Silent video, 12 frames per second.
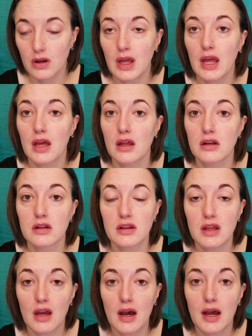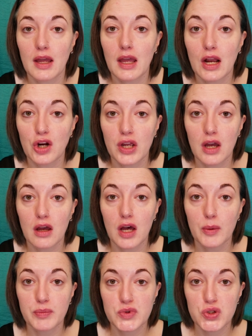And the eye area
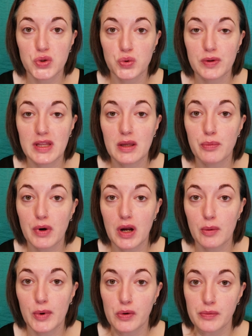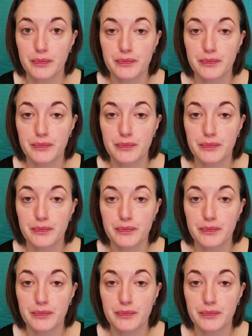up to the brow bone.